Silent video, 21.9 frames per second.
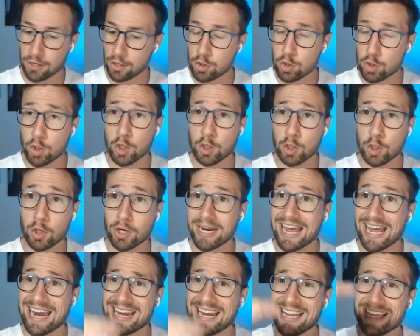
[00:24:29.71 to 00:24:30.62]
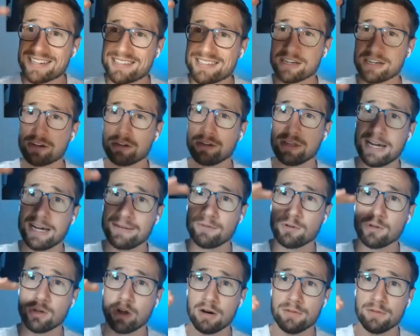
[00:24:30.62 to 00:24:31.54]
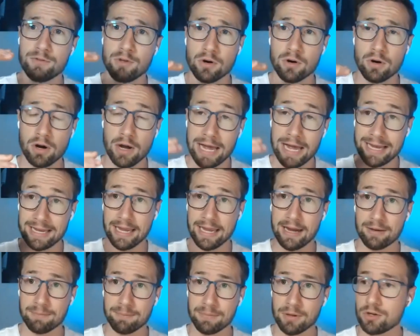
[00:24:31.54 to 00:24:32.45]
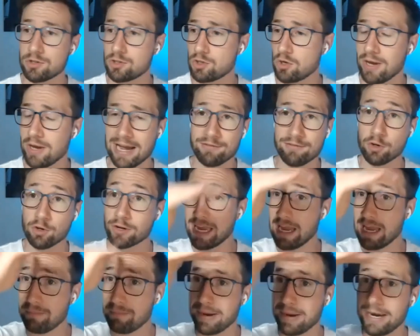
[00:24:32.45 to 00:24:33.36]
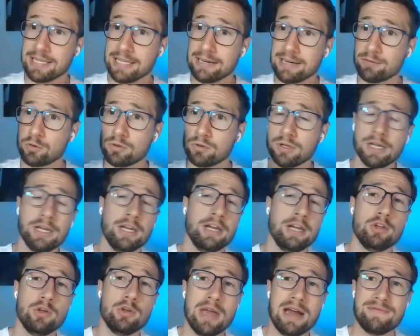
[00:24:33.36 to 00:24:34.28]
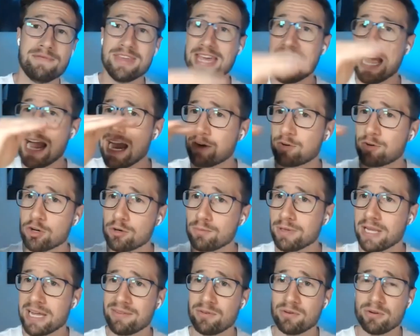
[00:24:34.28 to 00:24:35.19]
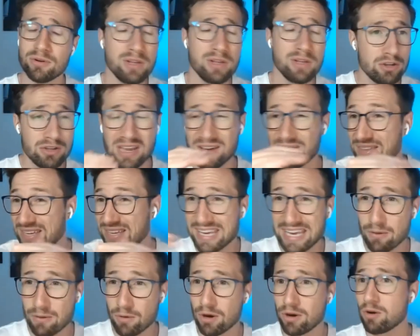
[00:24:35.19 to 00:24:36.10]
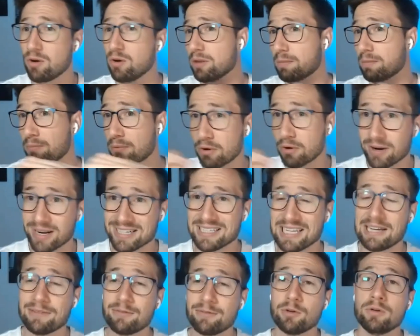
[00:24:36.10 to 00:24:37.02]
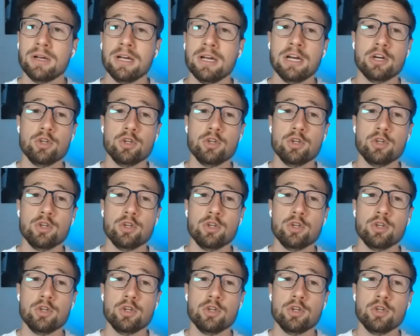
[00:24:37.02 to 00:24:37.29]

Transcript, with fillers: you can look at any single level of your account because you have your campaign level, you have the ad group level, you have the keyword or the product level.